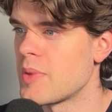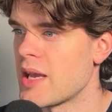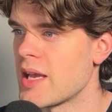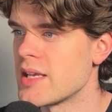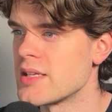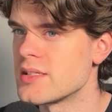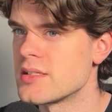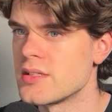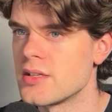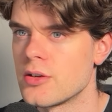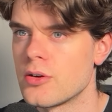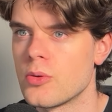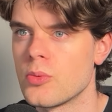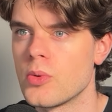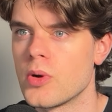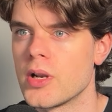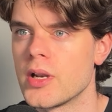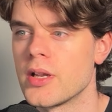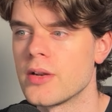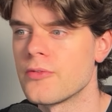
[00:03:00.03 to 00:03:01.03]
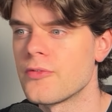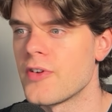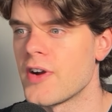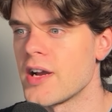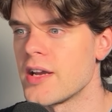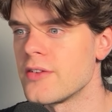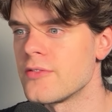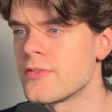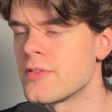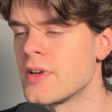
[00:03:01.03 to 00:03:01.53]
pass 0, 1, and
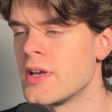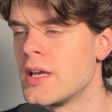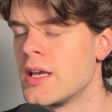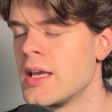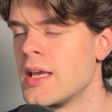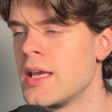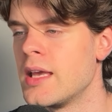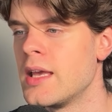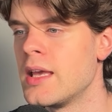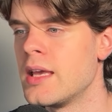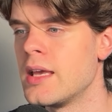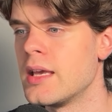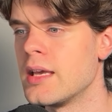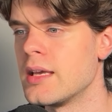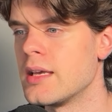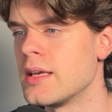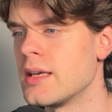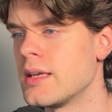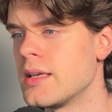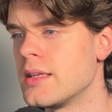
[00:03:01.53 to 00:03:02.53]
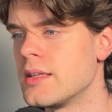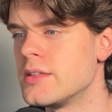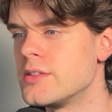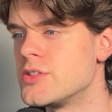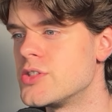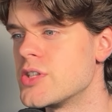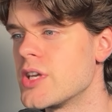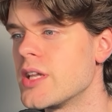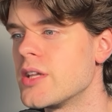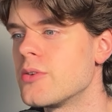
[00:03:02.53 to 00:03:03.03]
5,
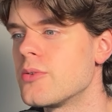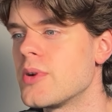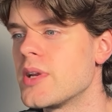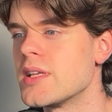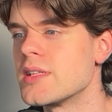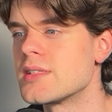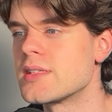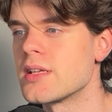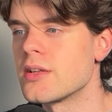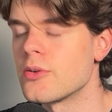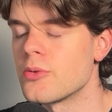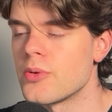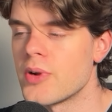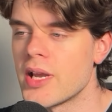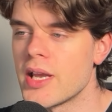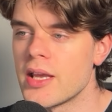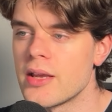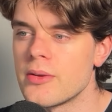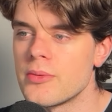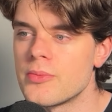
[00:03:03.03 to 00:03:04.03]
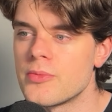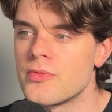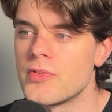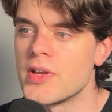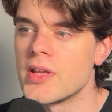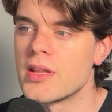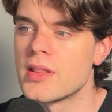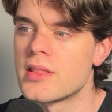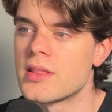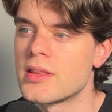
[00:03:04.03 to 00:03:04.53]
it generates an array
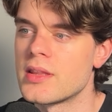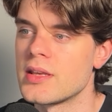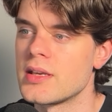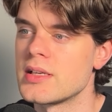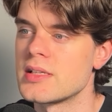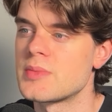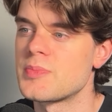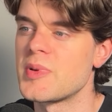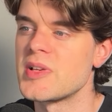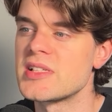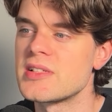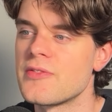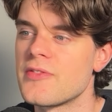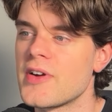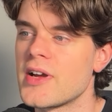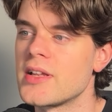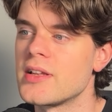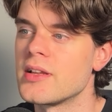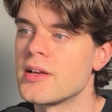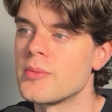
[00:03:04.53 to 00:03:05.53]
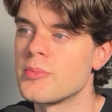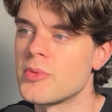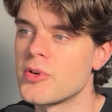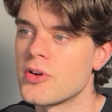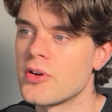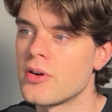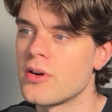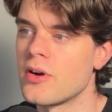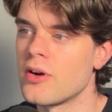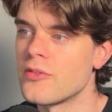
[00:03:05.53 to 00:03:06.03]
with a specified
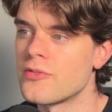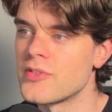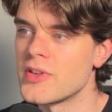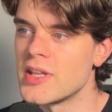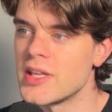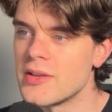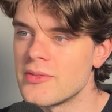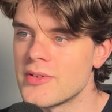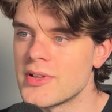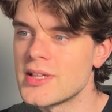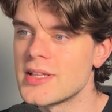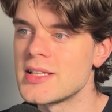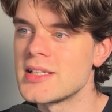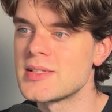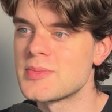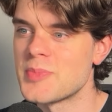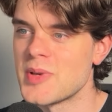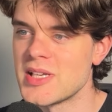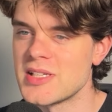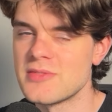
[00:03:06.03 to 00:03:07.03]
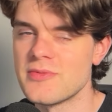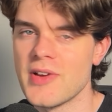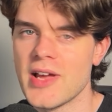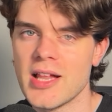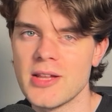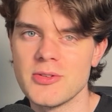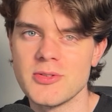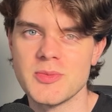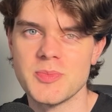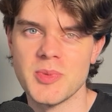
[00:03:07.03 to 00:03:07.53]
number of evenly spaced
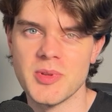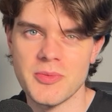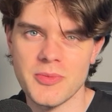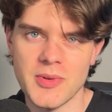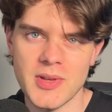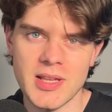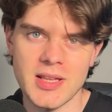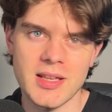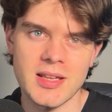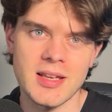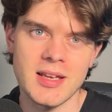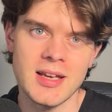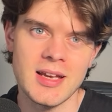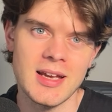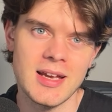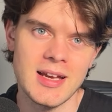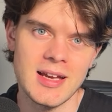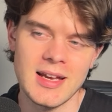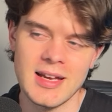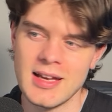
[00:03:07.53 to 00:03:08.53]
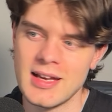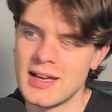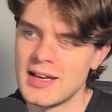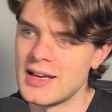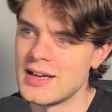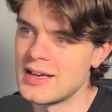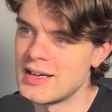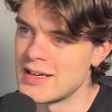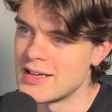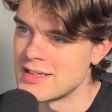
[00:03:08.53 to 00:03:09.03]
values between
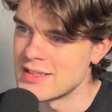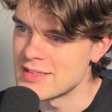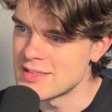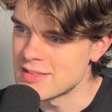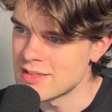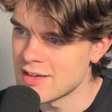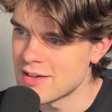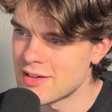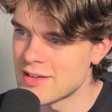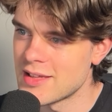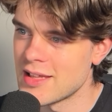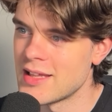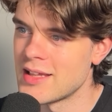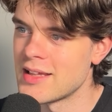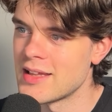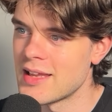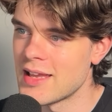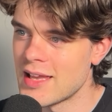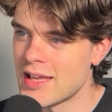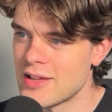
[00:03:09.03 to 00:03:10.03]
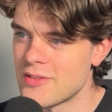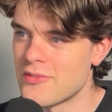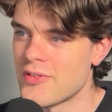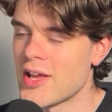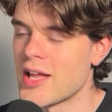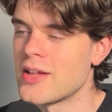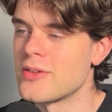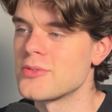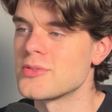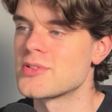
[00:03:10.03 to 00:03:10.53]
start and end
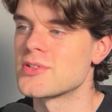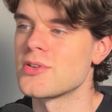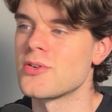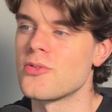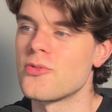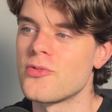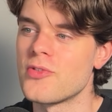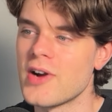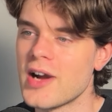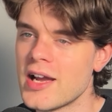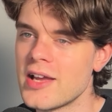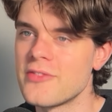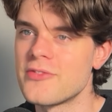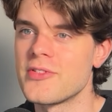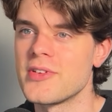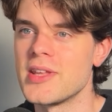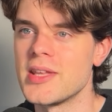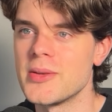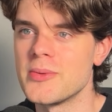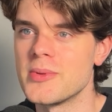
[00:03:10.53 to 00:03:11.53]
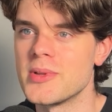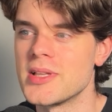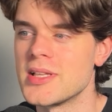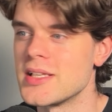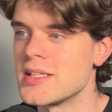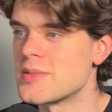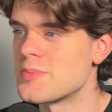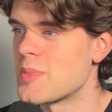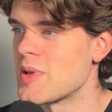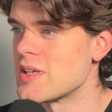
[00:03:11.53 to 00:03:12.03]
values. So 5
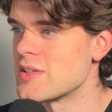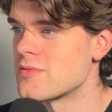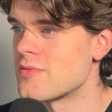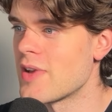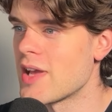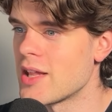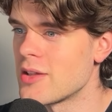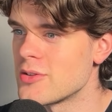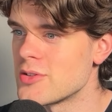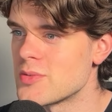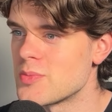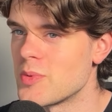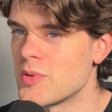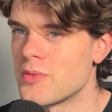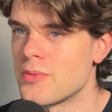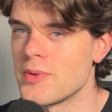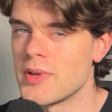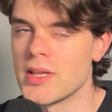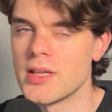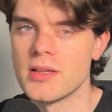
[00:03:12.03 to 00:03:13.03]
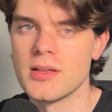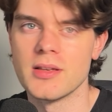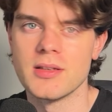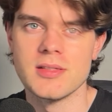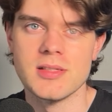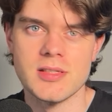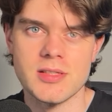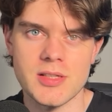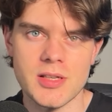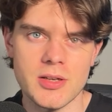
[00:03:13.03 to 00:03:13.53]
evenly spaced values between
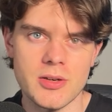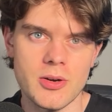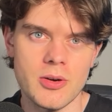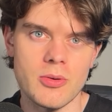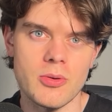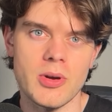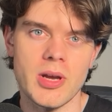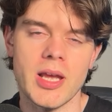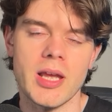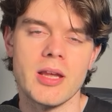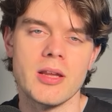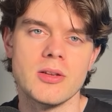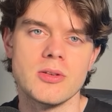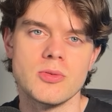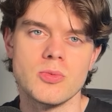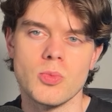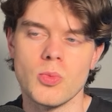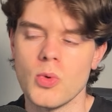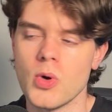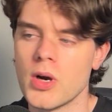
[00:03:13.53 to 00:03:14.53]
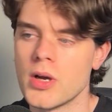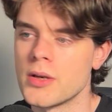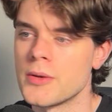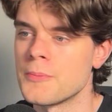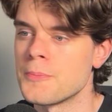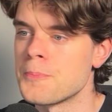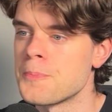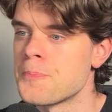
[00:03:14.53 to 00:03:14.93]
0 and 1.